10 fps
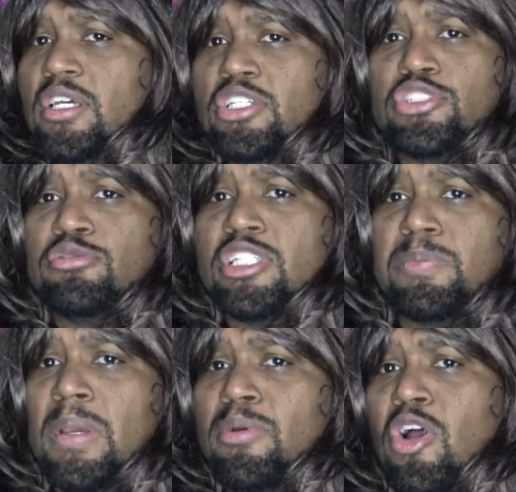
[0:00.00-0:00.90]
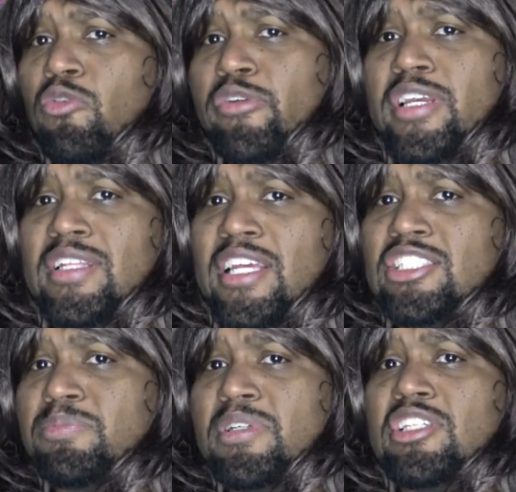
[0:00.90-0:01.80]
Shoot, these people don't read. They
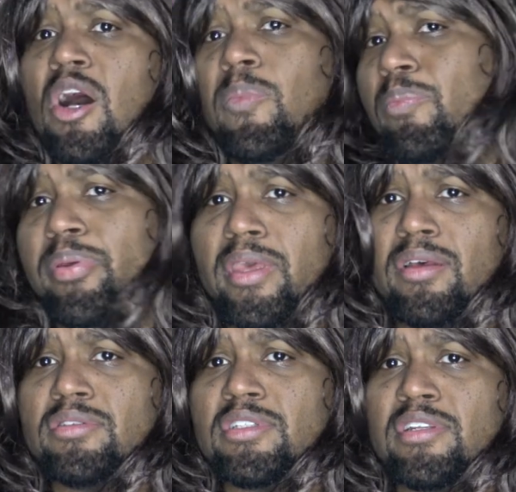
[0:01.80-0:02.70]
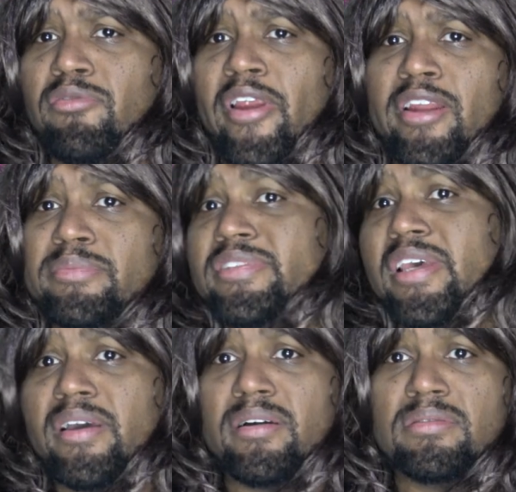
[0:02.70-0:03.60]
just be dumping pills in the random
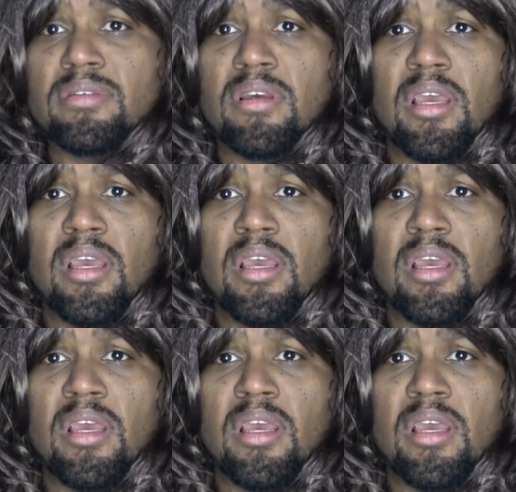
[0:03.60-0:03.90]
cells.